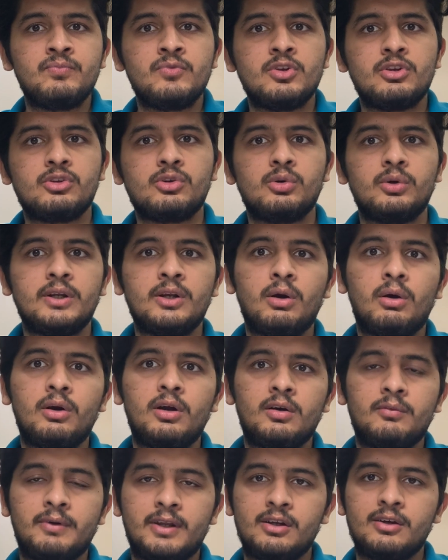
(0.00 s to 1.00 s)
So
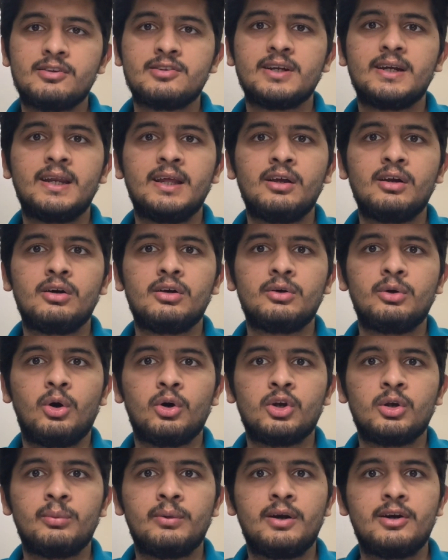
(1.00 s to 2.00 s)
when you are sending your
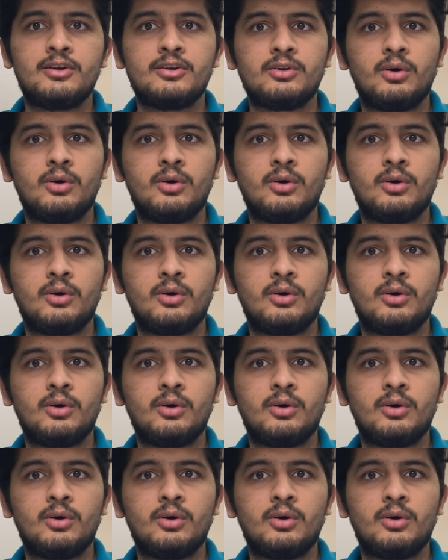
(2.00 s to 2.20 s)
documents,